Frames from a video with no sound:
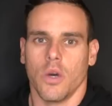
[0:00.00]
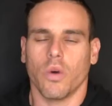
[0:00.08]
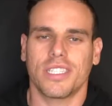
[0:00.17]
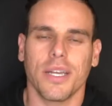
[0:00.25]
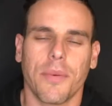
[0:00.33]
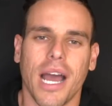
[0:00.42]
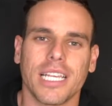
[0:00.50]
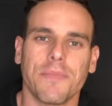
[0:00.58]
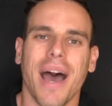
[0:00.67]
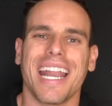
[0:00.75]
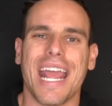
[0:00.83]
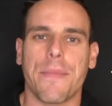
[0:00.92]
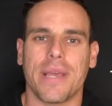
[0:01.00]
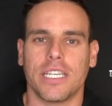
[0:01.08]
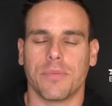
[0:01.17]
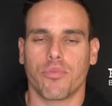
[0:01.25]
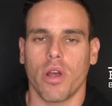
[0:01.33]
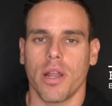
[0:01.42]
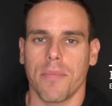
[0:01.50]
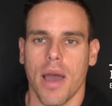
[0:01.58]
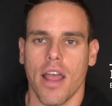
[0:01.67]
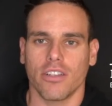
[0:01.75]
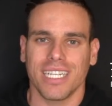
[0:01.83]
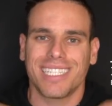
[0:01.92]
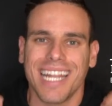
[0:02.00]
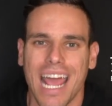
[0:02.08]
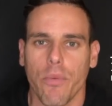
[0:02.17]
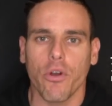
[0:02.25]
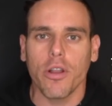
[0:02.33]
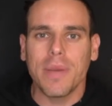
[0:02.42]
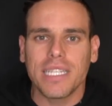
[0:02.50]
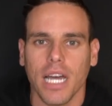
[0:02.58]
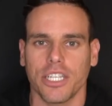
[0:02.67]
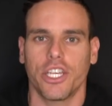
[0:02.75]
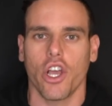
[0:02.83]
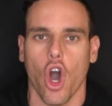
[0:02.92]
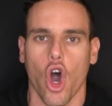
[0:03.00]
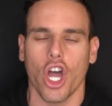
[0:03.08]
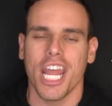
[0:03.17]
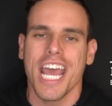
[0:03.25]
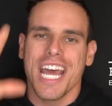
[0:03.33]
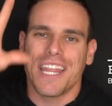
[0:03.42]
What's up guys, my name is Brendan Myers and today we're gonna be touching on